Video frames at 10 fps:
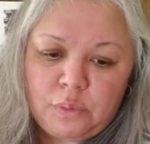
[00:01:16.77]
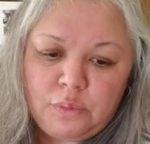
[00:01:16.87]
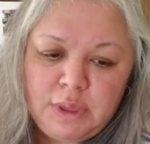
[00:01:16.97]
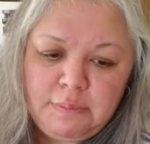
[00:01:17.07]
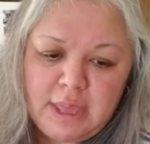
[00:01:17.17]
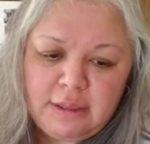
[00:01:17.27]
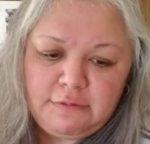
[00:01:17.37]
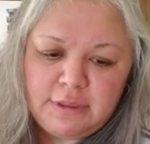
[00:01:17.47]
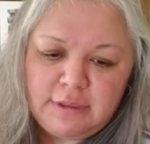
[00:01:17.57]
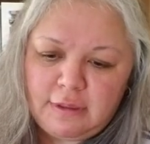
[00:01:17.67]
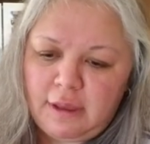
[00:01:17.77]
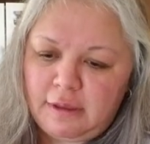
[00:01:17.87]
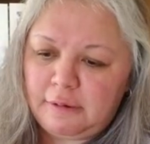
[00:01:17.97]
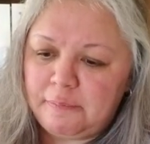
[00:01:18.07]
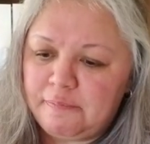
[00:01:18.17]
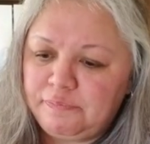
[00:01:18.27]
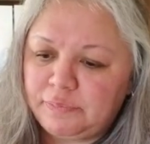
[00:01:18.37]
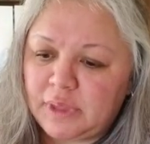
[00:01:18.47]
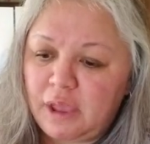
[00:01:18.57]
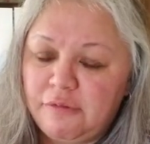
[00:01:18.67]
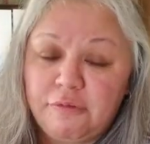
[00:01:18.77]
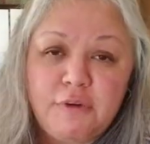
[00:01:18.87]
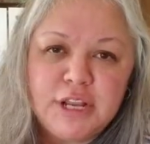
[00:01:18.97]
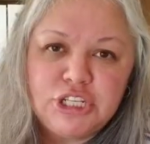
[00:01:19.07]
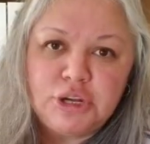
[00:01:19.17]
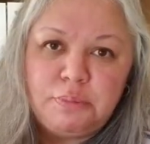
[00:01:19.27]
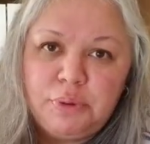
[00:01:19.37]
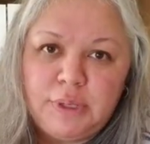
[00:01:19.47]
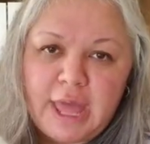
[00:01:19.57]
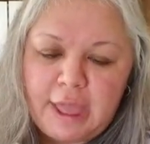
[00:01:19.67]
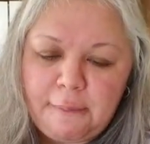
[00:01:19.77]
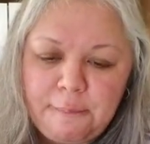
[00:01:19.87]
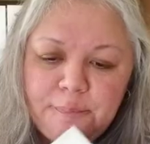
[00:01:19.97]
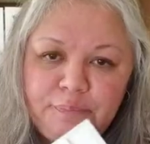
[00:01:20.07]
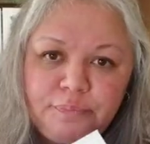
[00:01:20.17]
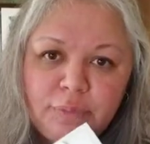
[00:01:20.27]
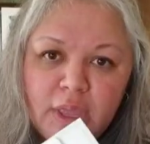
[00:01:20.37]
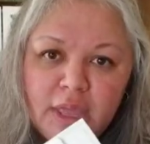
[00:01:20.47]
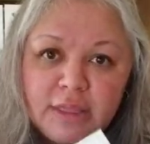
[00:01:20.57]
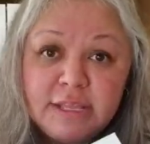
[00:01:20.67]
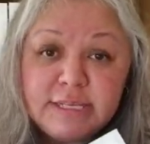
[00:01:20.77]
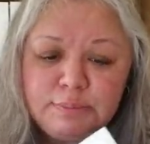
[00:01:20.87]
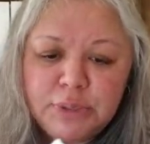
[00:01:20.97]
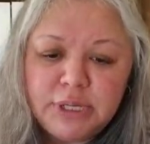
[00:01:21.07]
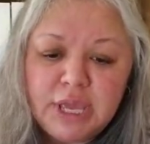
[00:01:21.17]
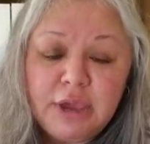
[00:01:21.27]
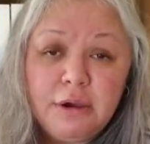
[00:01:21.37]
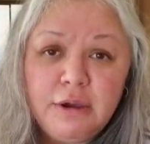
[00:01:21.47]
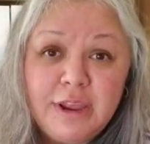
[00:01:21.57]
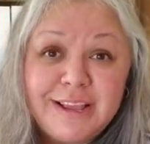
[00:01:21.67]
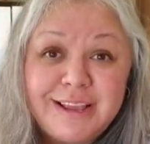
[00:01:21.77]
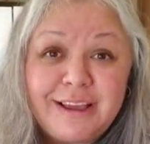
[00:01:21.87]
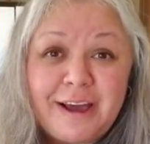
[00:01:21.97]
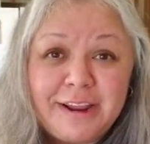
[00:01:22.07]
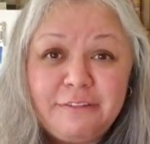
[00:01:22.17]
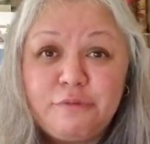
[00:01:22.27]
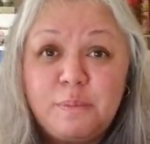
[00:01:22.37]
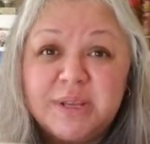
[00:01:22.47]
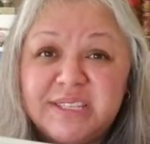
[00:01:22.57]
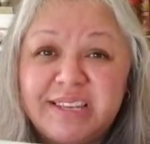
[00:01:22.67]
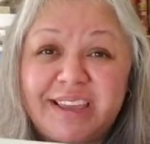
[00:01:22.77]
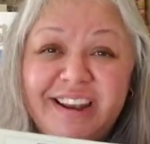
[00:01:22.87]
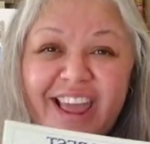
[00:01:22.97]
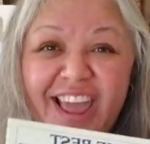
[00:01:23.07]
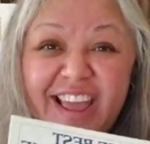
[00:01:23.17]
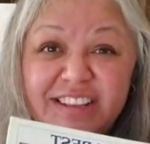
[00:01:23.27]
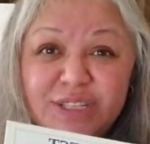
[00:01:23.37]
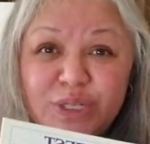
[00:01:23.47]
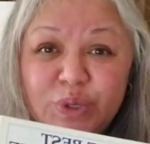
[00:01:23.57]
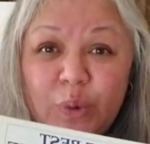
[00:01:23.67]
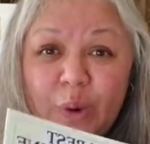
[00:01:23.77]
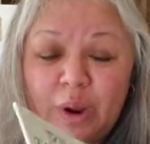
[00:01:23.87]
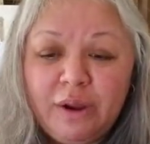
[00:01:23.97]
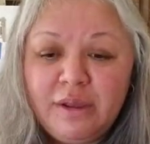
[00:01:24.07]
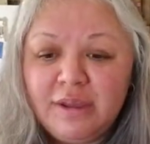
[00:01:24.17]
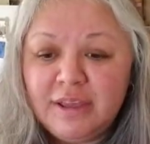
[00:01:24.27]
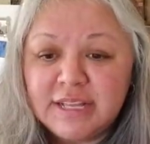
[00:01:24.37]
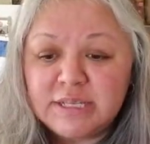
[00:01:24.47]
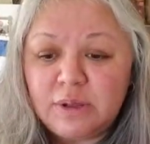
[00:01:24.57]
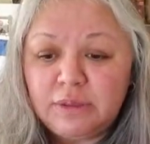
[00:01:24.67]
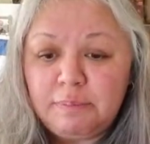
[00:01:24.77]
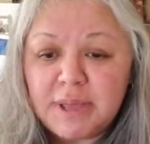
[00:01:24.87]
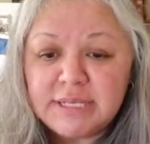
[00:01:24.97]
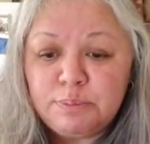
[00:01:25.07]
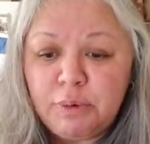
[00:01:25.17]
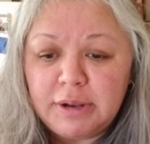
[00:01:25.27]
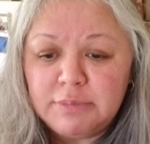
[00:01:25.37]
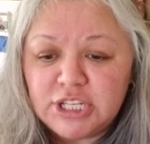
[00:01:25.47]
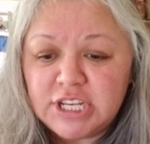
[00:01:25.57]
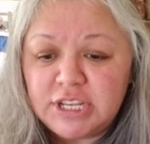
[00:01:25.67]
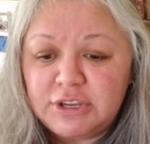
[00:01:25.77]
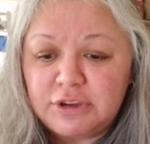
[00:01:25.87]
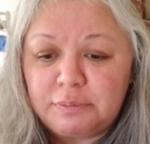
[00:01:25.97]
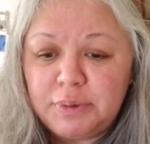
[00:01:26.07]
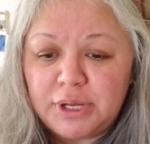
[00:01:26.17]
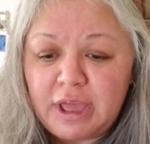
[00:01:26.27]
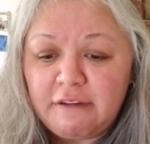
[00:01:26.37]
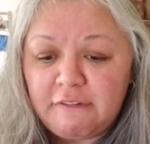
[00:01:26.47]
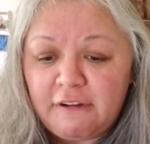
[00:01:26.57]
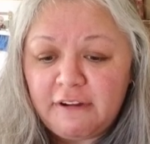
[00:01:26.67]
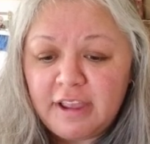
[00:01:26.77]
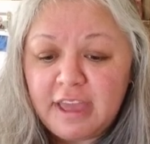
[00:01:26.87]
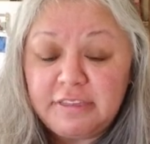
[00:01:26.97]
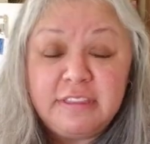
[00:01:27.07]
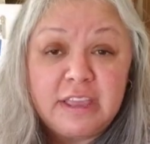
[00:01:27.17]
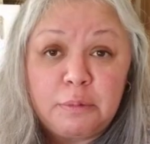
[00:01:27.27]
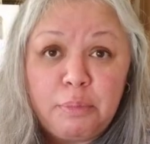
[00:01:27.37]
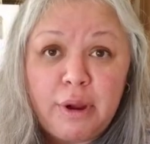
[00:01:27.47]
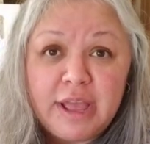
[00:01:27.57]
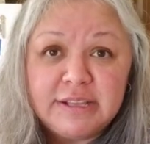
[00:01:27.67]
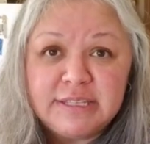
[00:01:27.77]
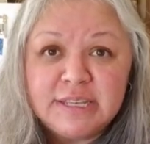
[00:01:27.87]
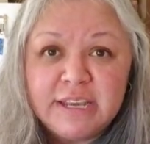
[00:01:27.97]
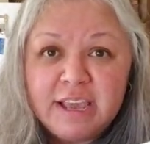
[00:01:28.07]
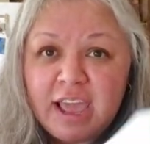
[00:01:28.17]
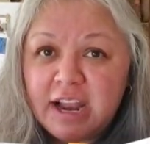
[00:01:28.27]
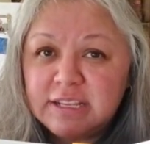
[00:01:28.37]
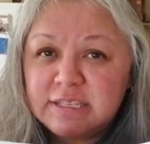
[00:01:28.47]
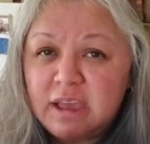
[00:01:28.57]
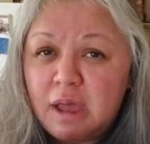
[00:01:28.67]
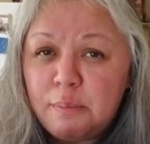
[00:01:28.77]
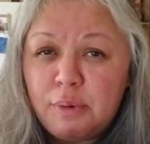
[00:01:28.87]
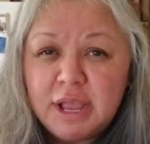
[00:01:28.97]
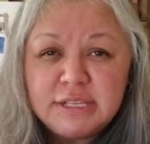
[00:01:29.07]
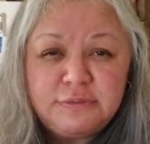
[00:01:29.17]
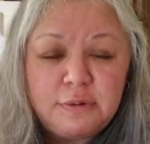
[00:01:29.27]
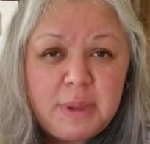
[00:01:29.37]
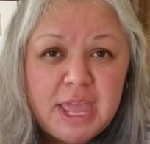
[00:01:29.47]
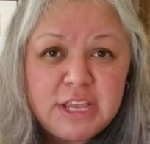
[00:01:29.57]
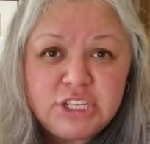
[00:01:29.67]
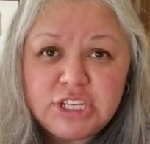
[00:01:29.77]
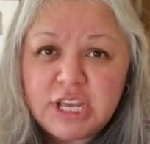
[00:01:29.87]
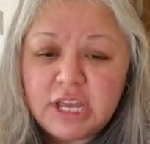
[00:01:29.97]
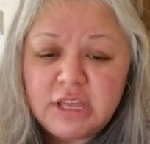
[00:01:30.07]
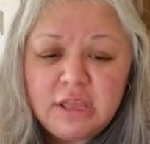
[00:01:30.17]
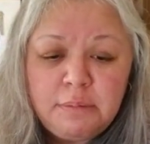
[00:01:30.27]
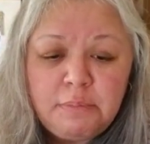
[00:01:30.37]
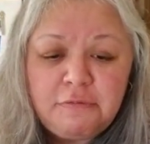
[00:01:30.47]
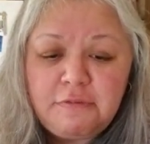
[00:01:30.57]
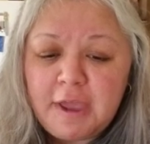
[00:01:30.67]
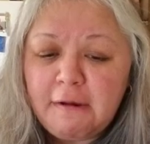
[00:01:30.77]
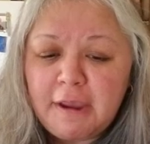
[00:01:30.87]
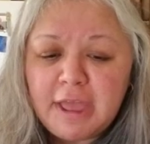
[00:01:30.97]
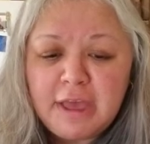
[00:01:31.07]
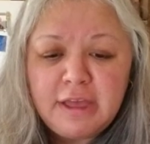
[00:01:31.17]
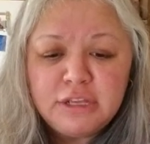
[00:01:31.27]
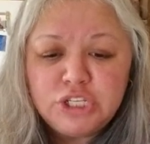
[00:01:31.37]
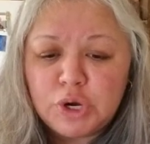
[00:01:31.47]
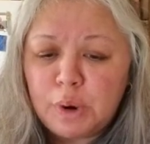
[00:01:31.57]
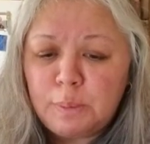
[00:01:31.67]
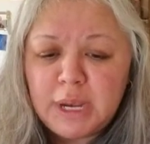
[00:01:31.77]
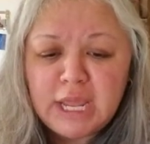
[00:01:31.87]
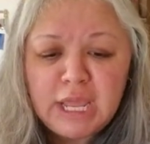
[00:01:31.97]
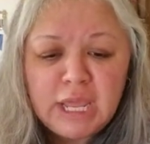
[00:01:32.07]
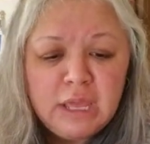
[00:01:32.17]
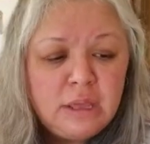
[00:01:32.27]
we made um, a French boulet this book here, I got it from a secondhand store. It's called The Best Bread Machine Cookbook Ever, Ethnic Breads. And it's got breads from Asia, Bavaria, Germany,